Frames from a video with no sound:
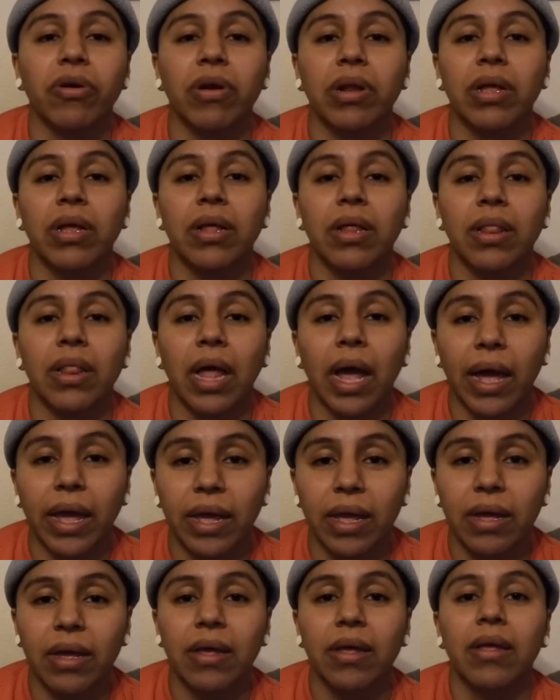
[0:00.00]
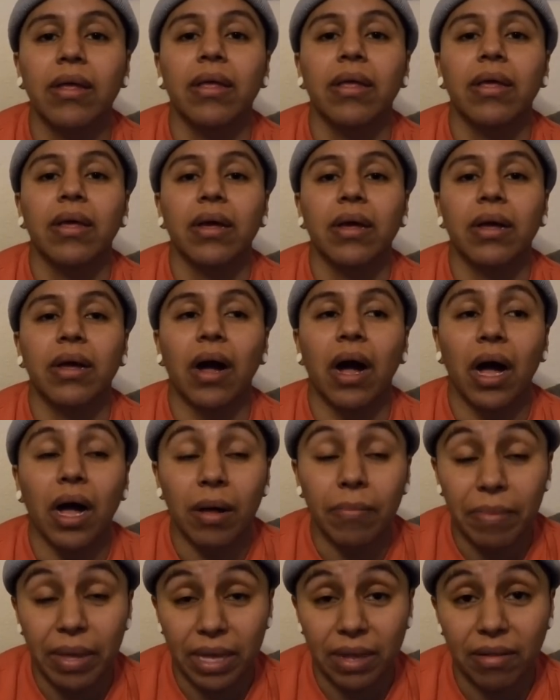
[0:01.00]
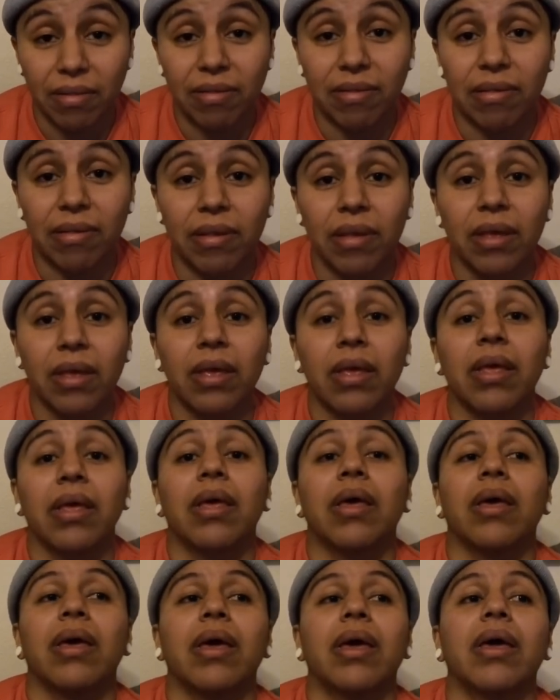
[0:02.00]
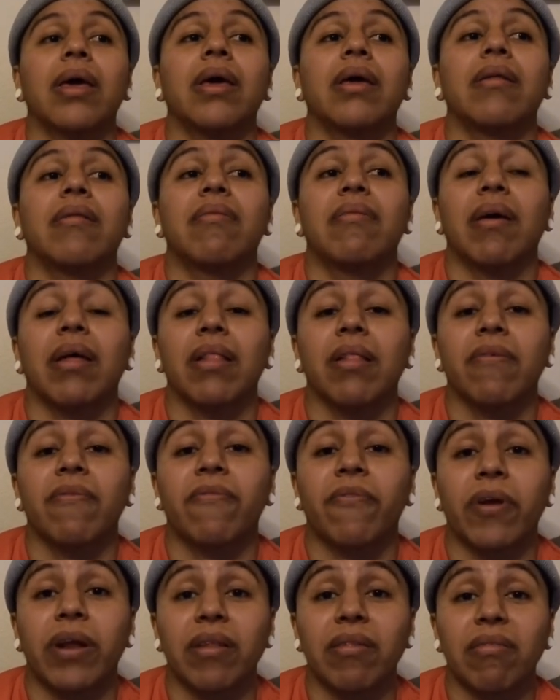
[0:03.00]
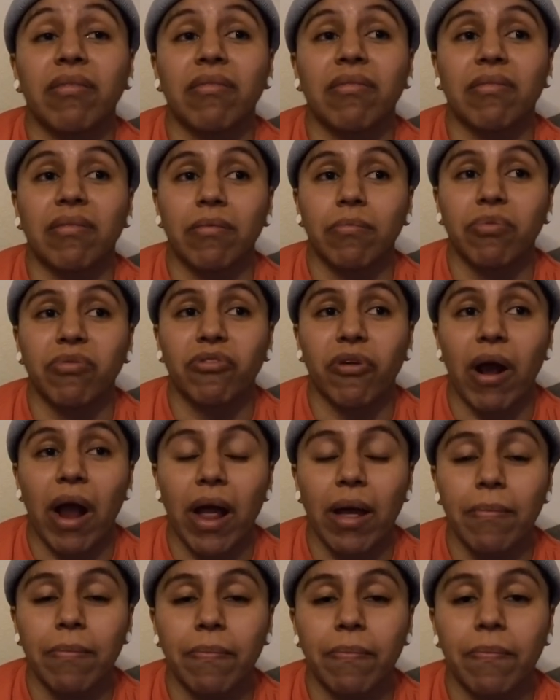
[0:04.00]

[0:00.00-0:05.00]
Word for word: to like comment and tell a friend to subscribe